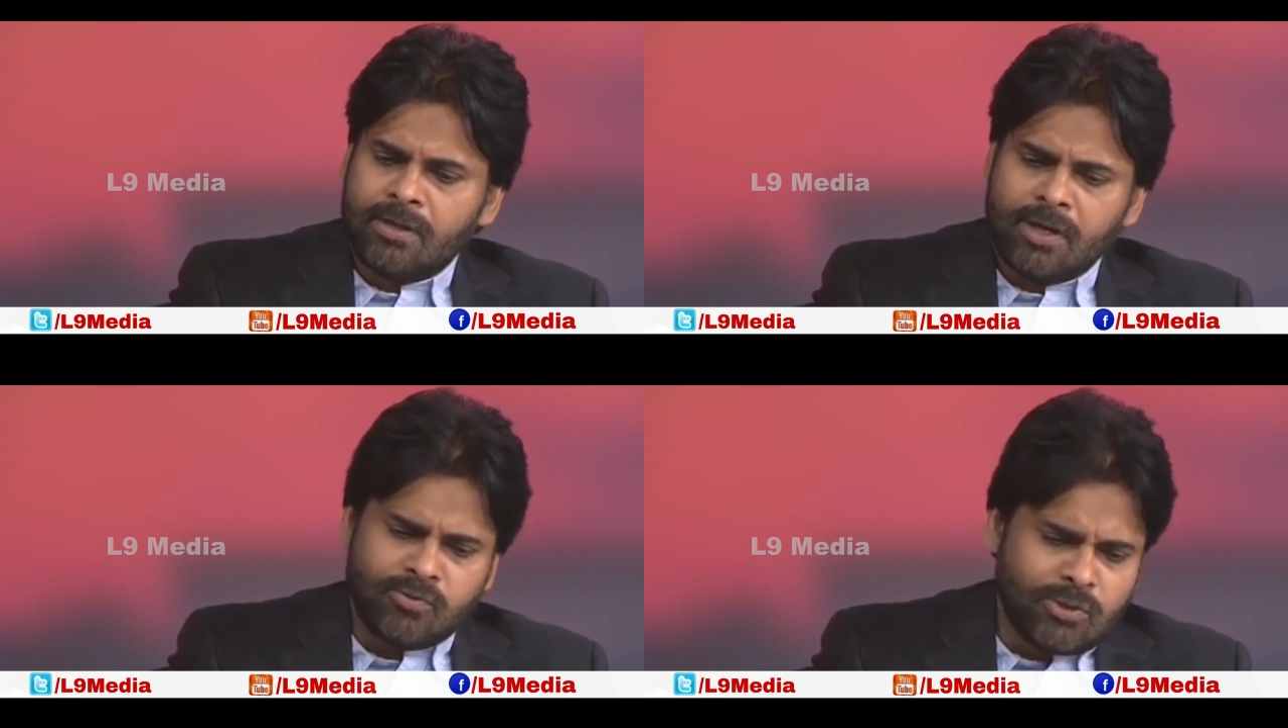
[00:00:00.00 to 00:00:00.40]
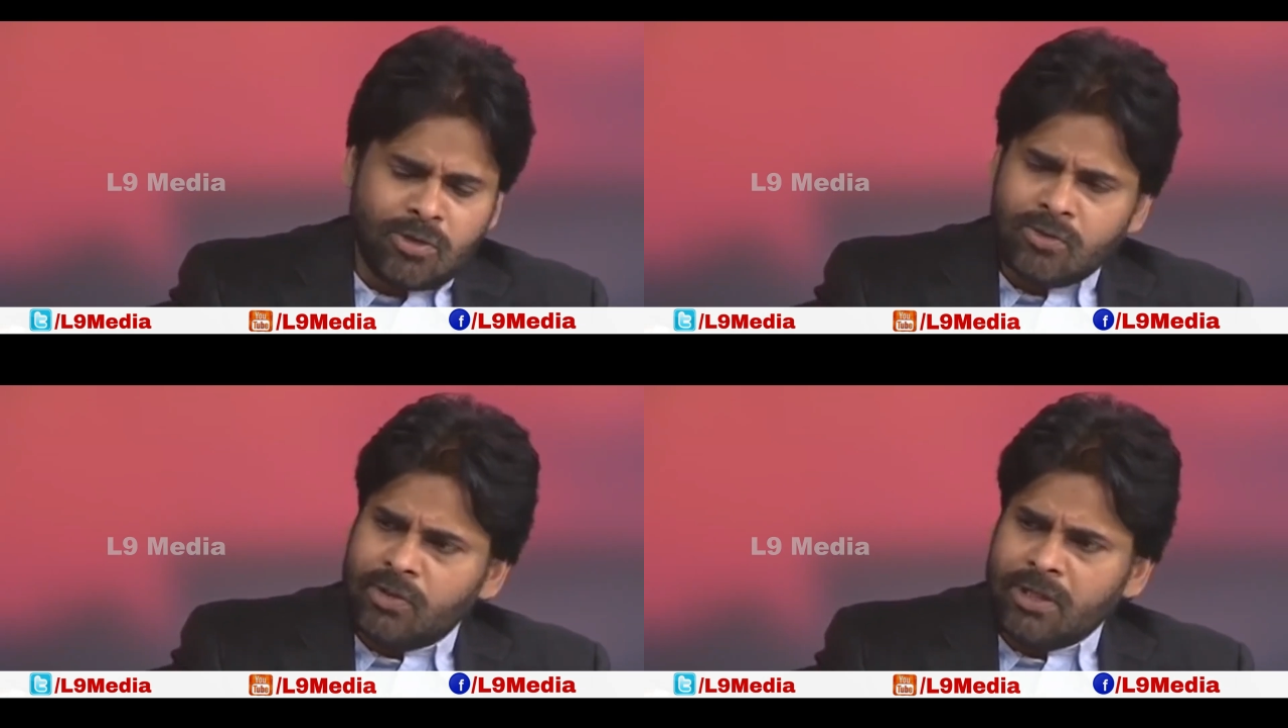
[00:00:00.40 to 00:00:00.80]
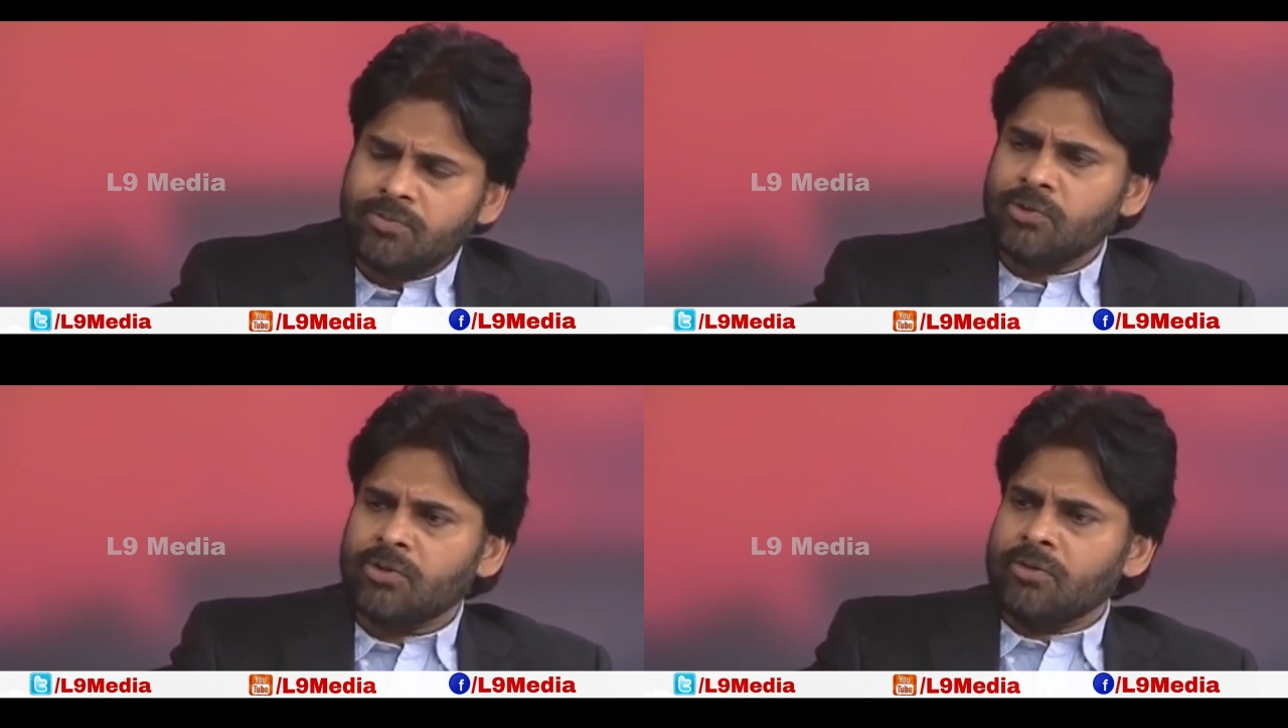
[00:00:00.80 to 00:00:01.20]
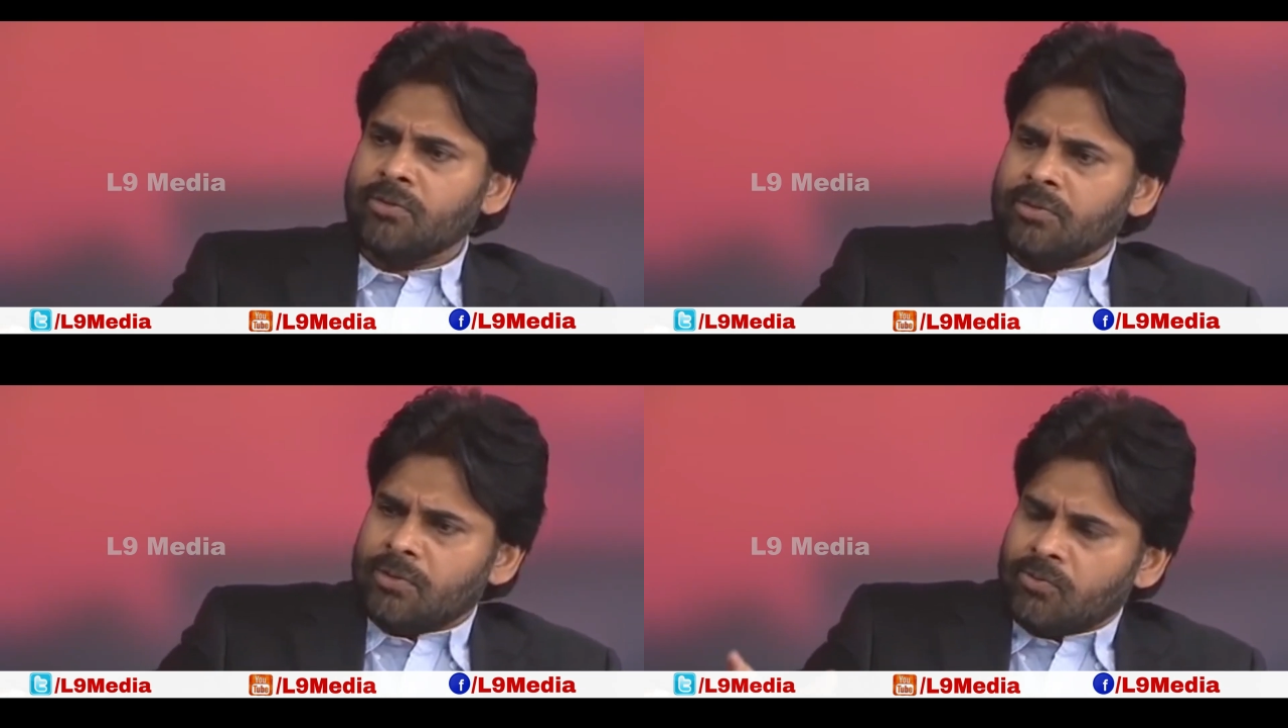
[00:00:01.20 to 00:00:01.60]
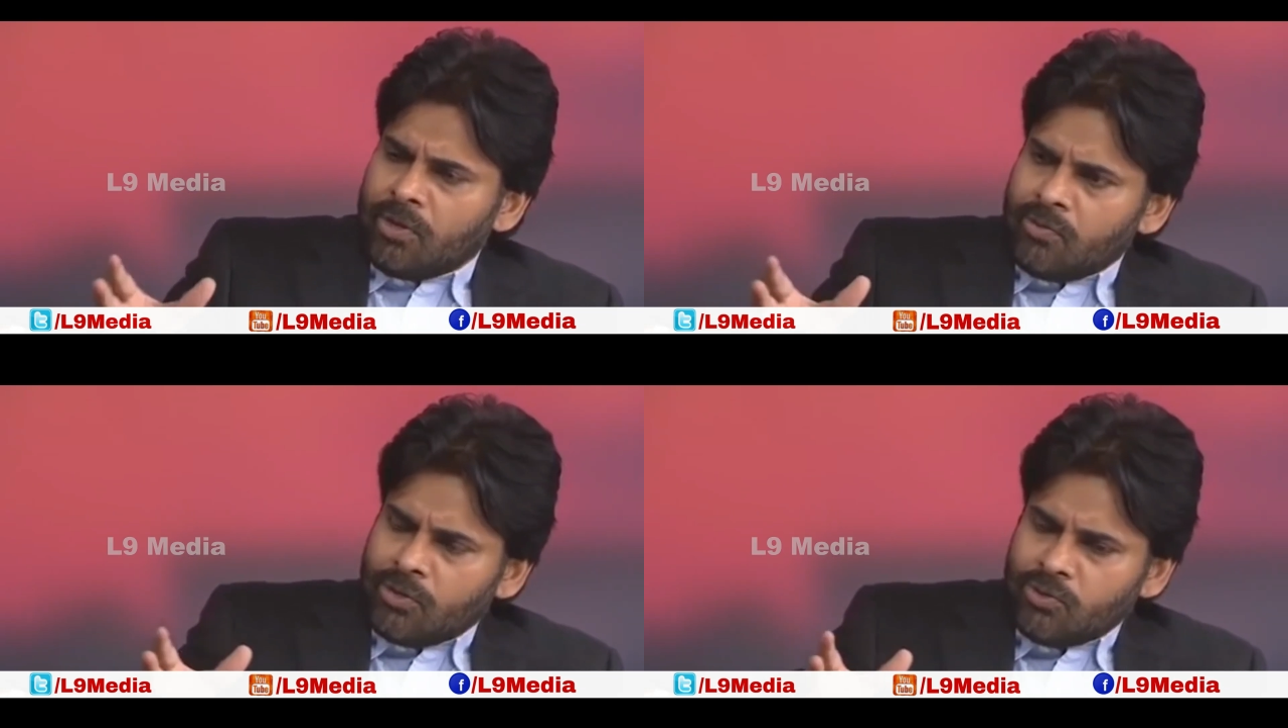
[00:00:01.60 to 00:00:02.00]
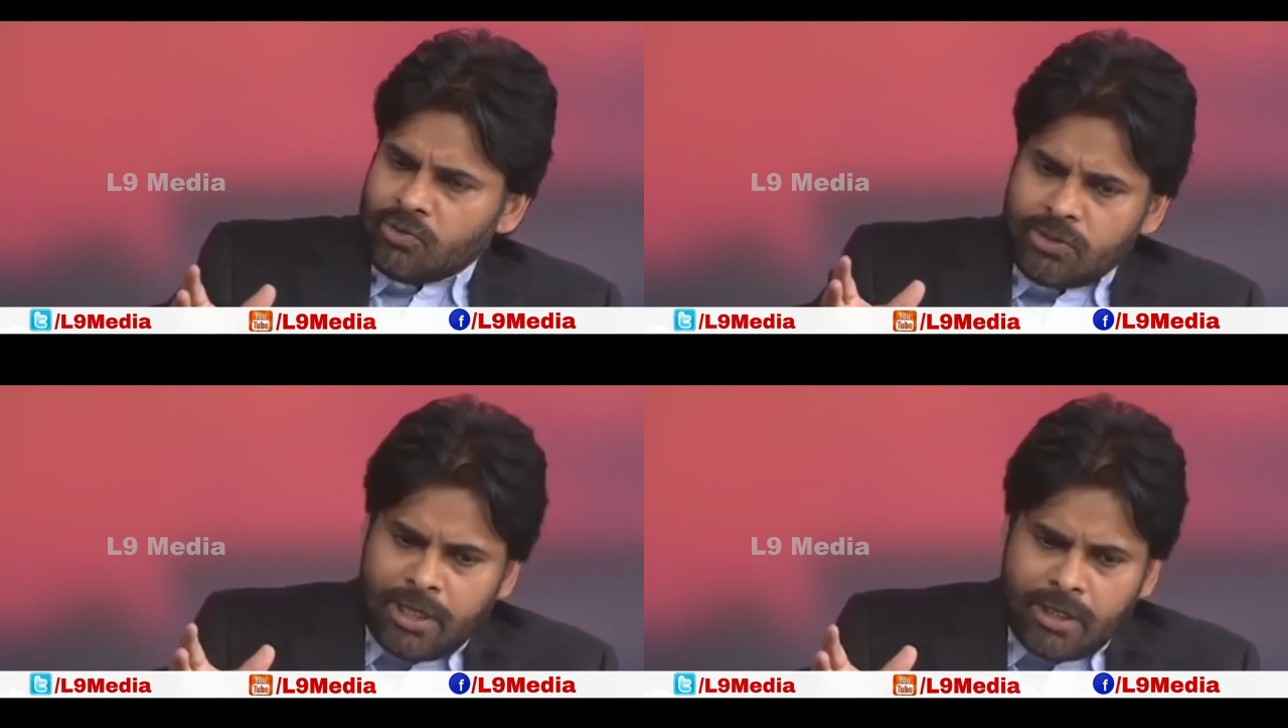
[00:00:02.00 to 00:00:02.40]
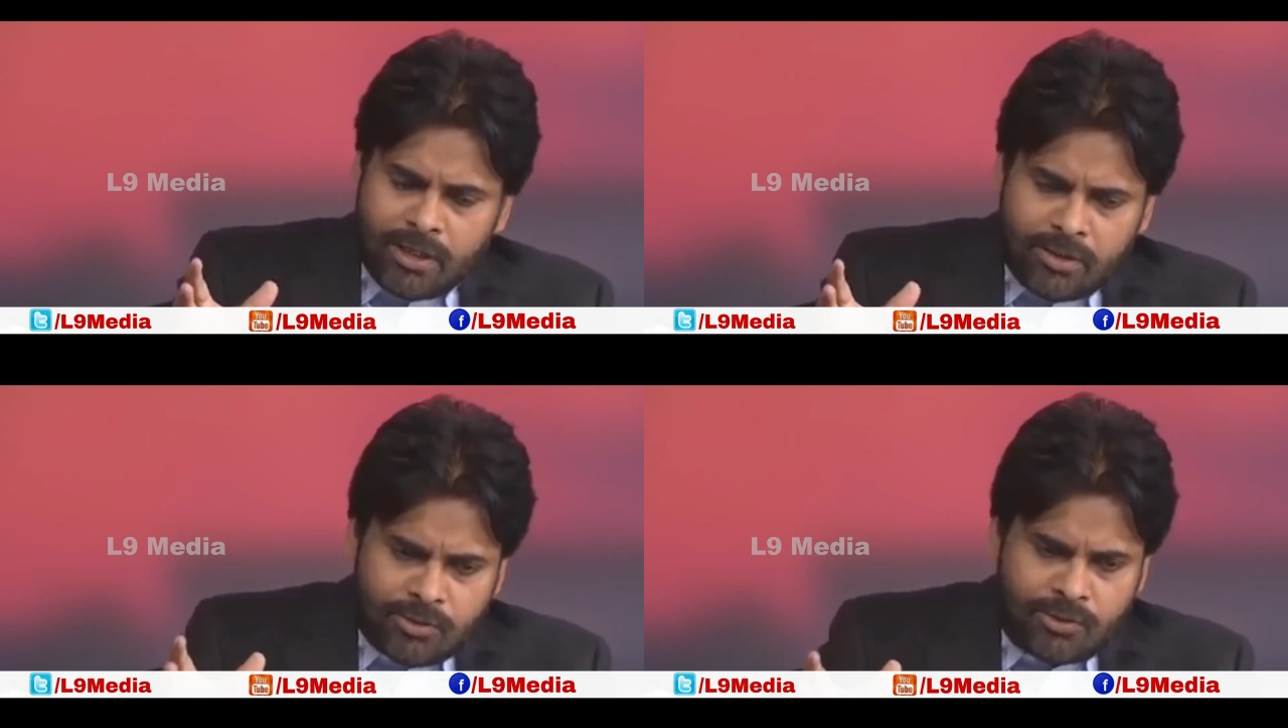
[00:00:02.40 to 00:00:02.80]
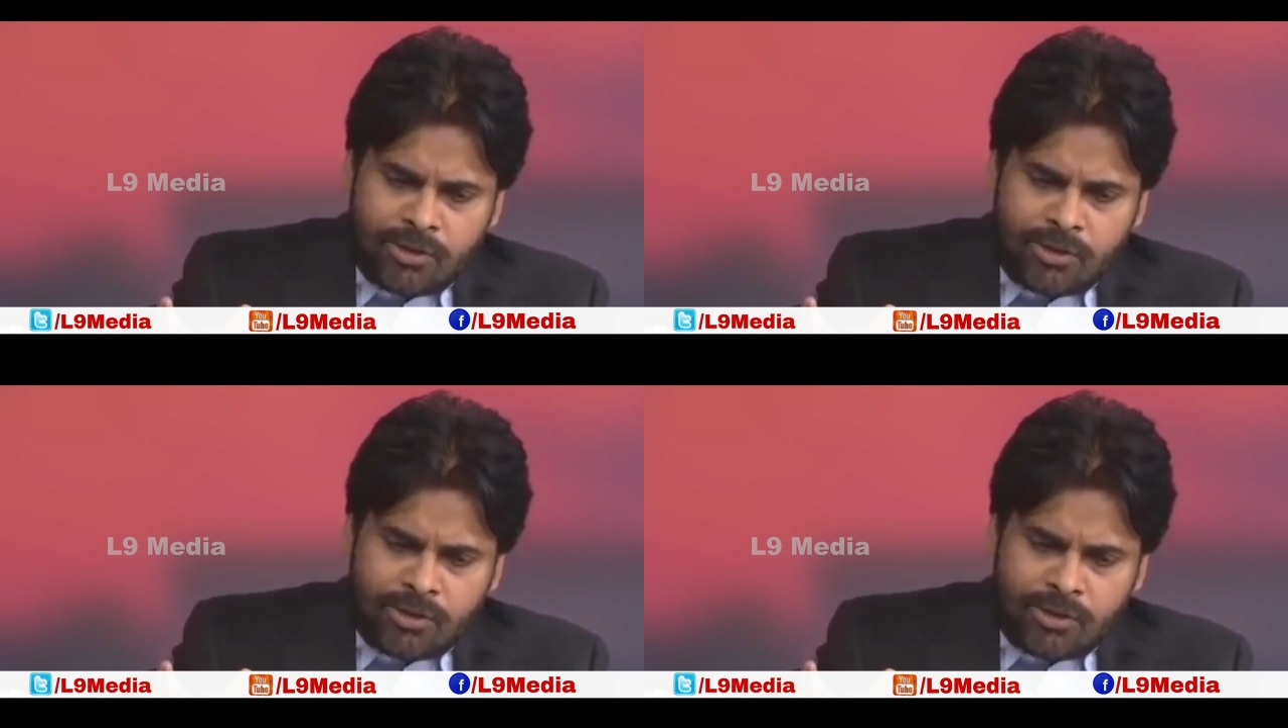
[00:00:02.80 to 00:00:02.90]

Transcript: after doing films, you know, what you say good